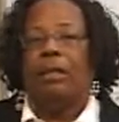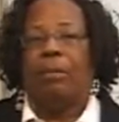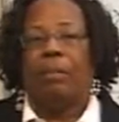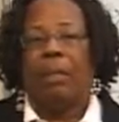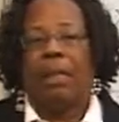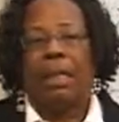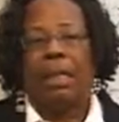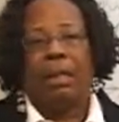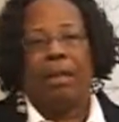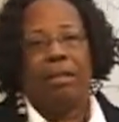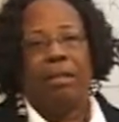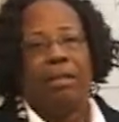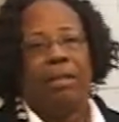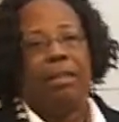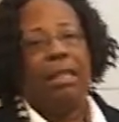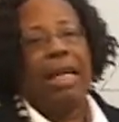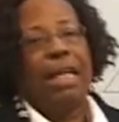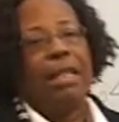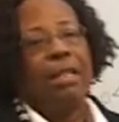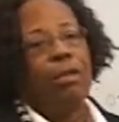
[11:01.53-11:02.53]
because
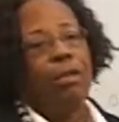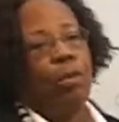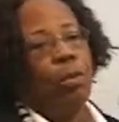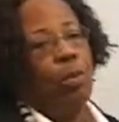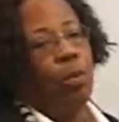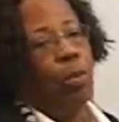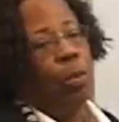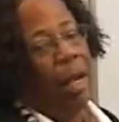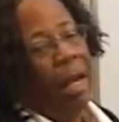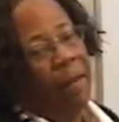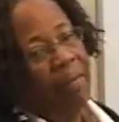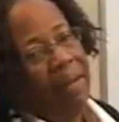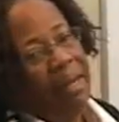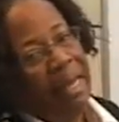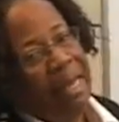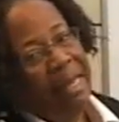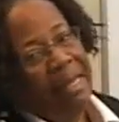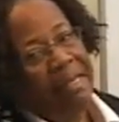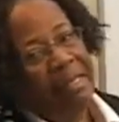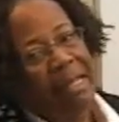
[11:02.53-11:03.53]
they too have an
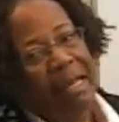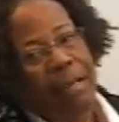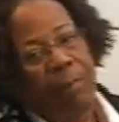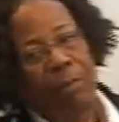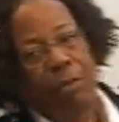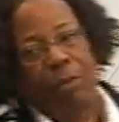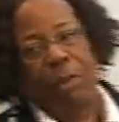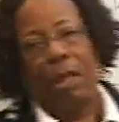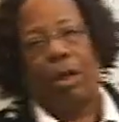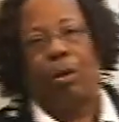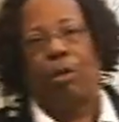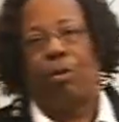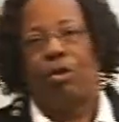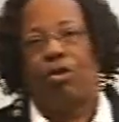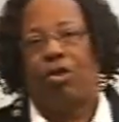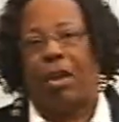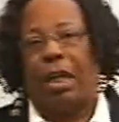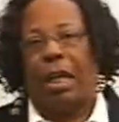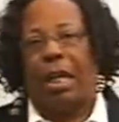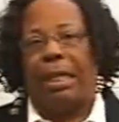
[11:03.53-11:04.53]
exam to
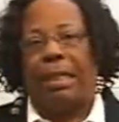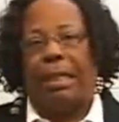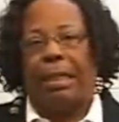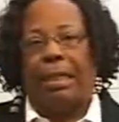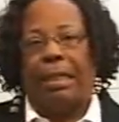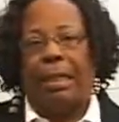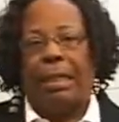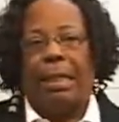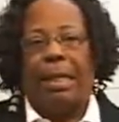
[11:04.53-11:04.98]
negotiate